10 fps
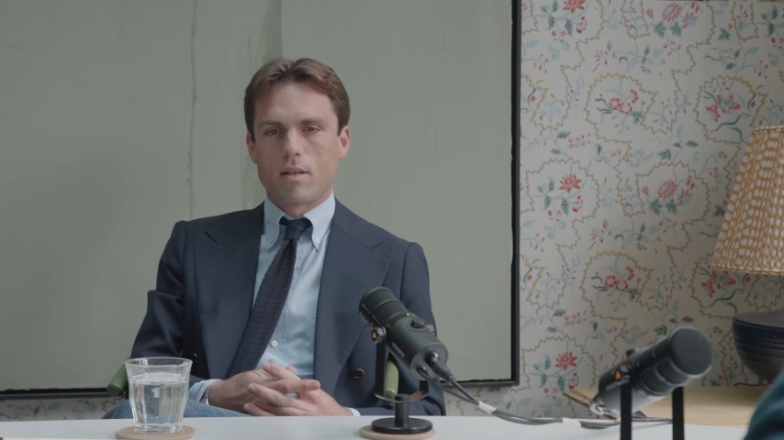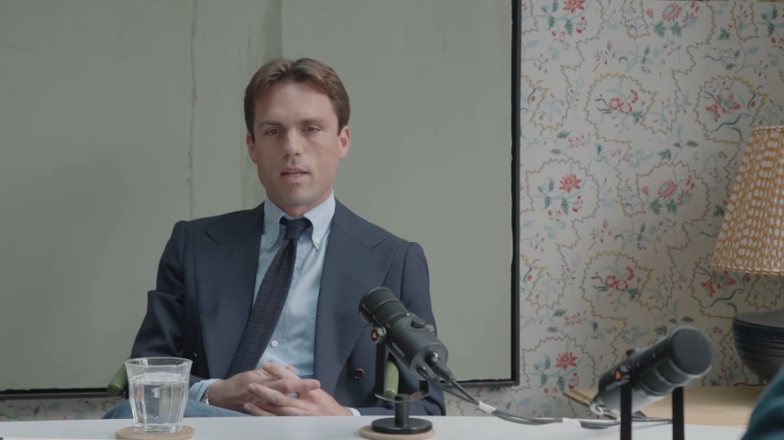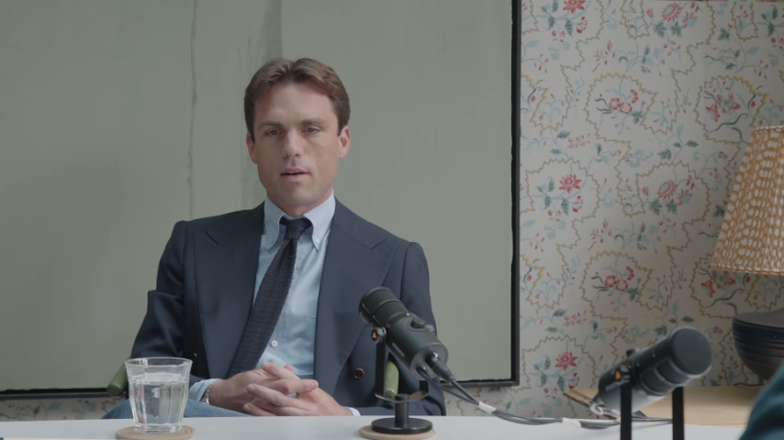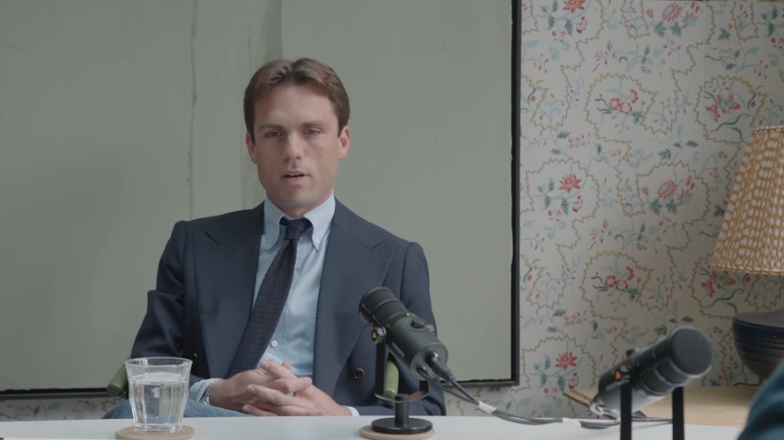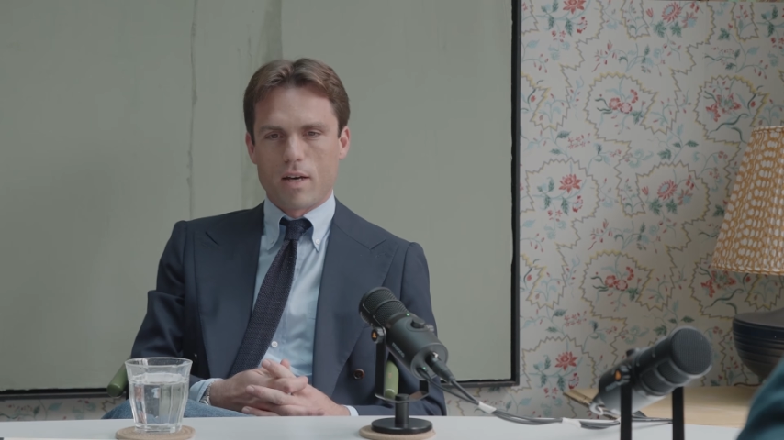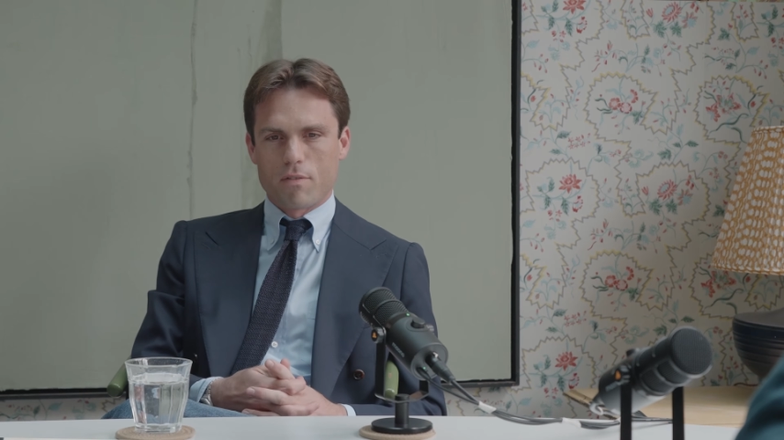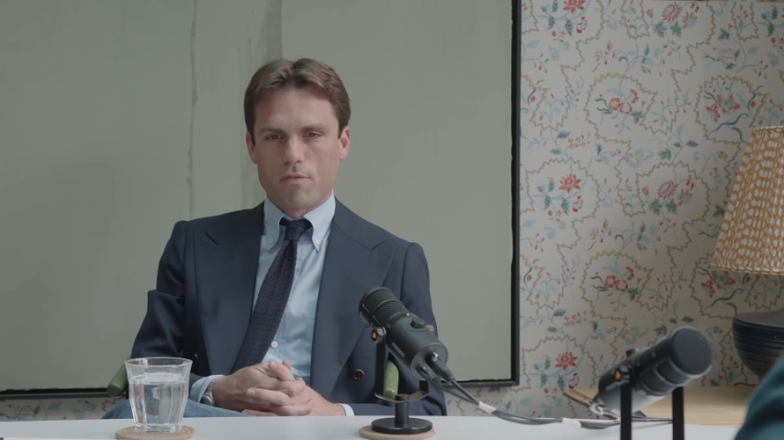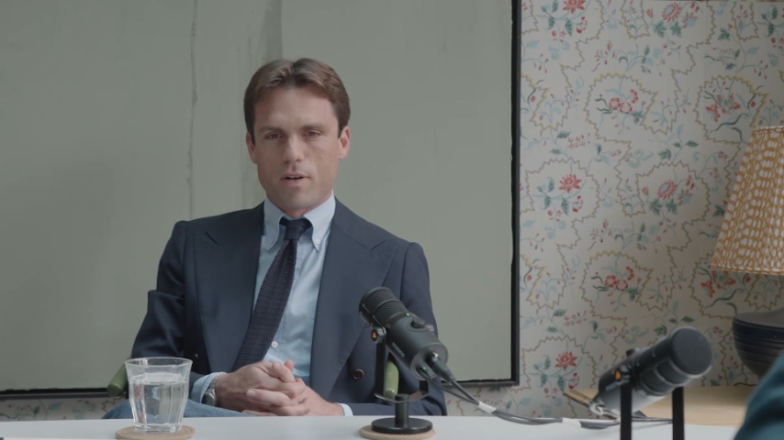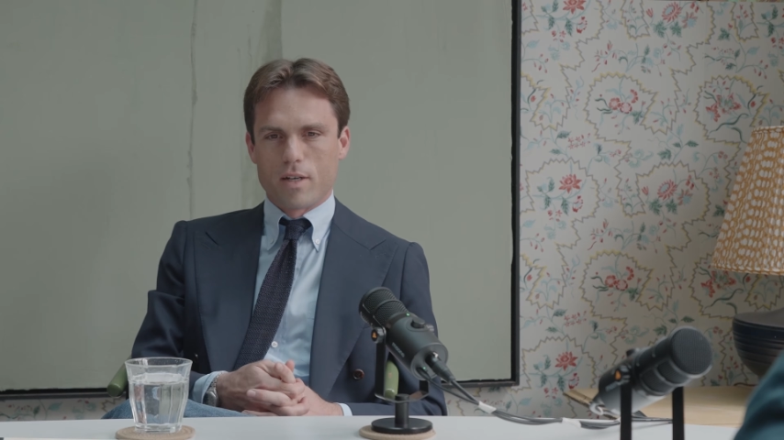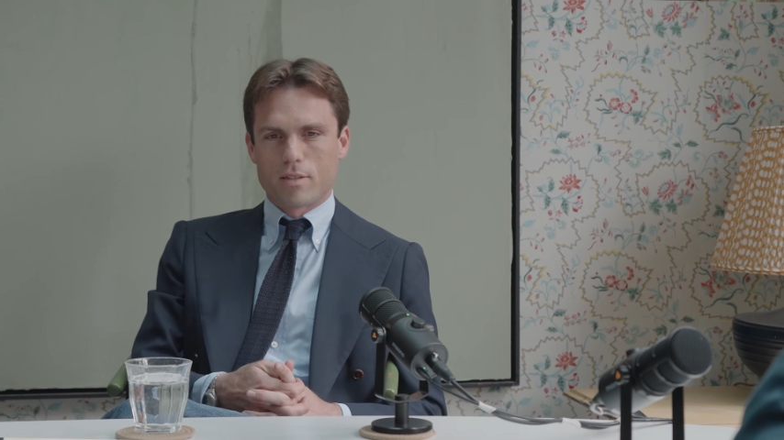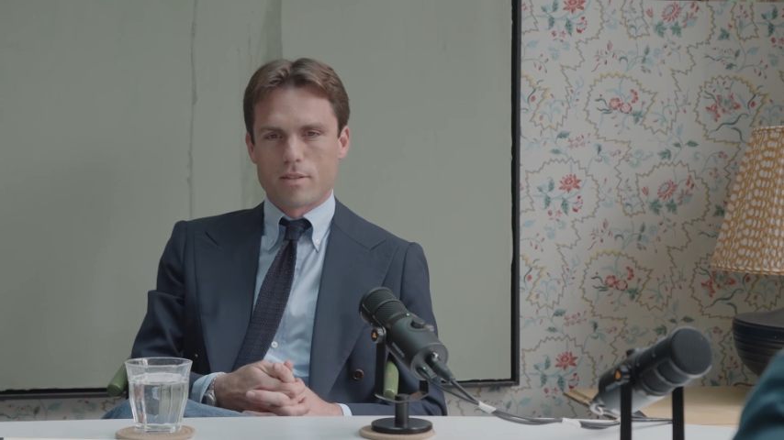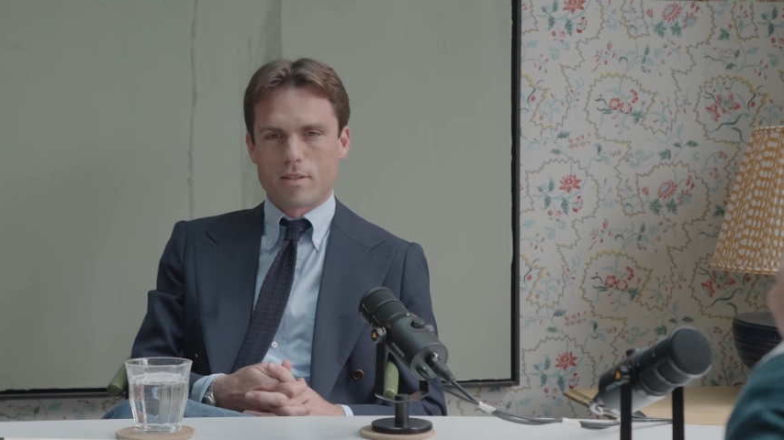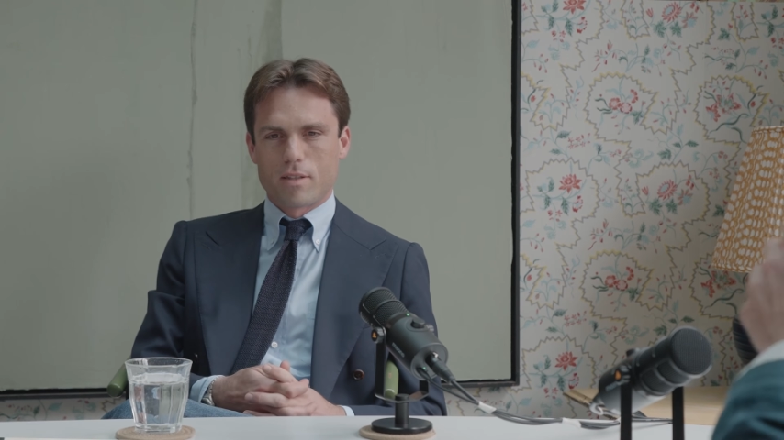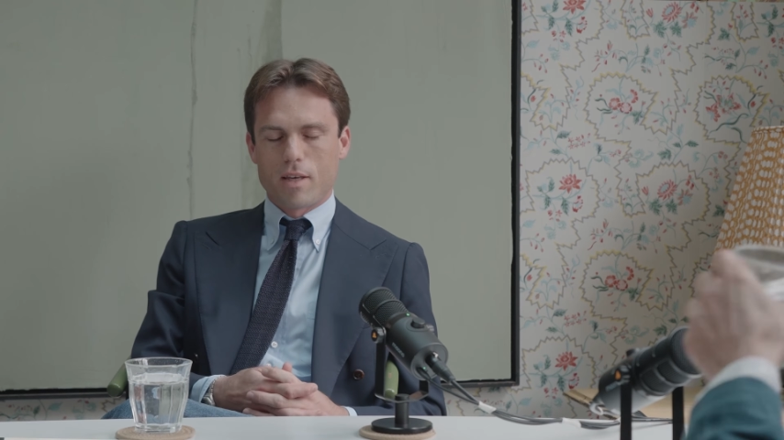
never had a fight.